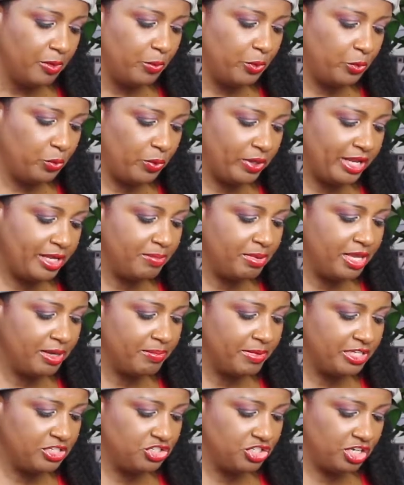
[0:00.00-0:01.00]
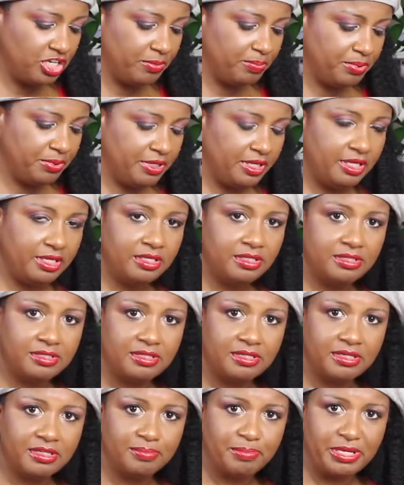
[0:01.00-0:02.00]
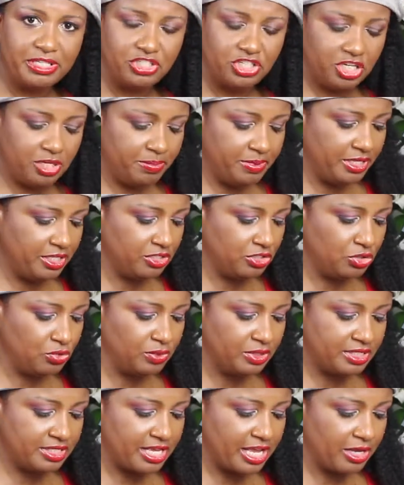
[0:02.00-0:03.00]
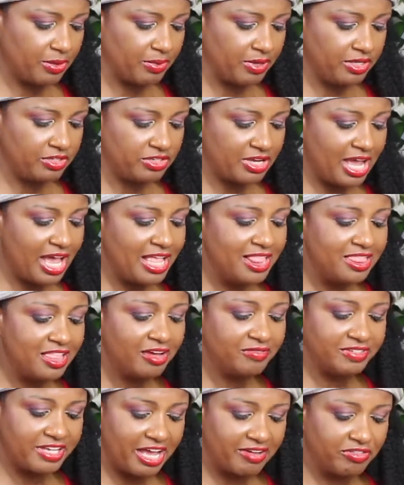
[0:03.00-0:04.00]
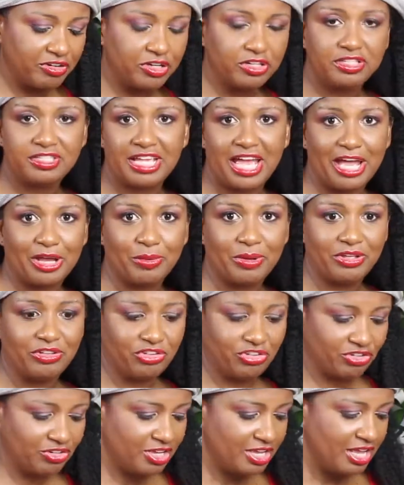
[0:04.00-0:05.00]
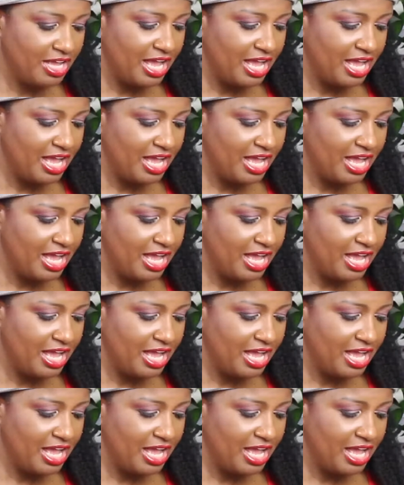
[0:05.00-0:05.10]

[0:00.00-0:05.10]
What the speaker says: But when I make my chickpeas tuna sandwich, I love to have a good sandwich.